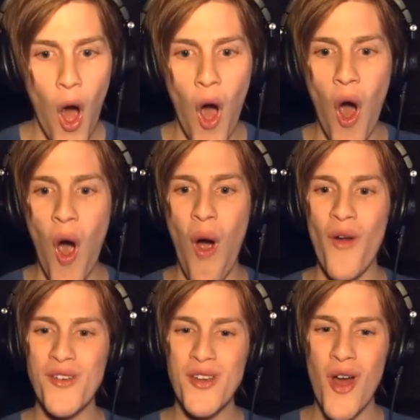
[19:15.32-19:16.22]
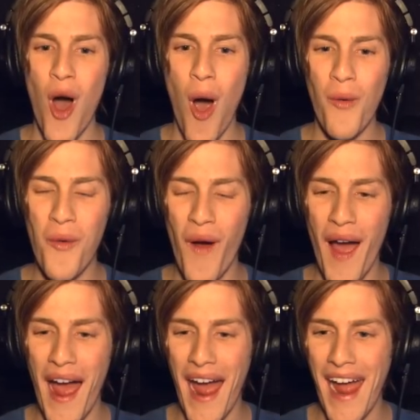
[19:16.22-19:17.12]
Oh, no
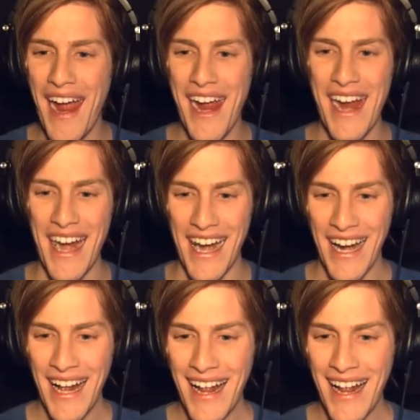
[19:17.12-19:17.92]
way.